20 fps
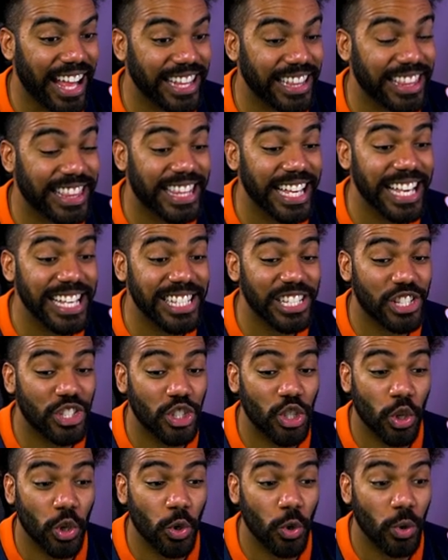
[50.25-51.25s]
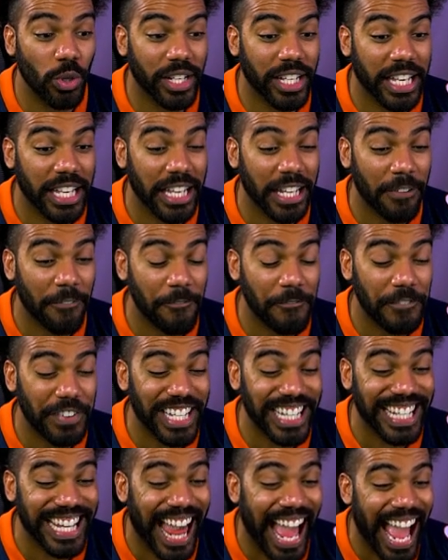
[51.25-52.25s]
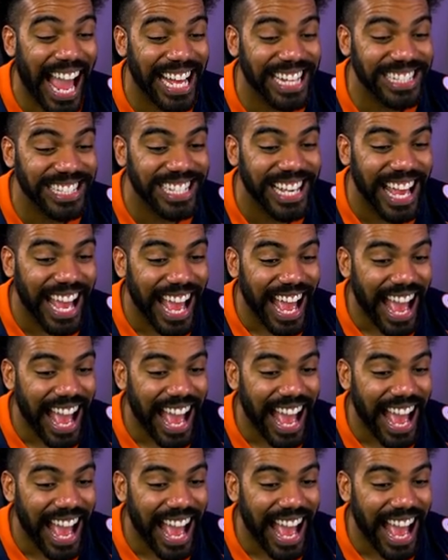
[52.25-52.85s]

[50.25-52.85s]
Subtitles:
This dude can flat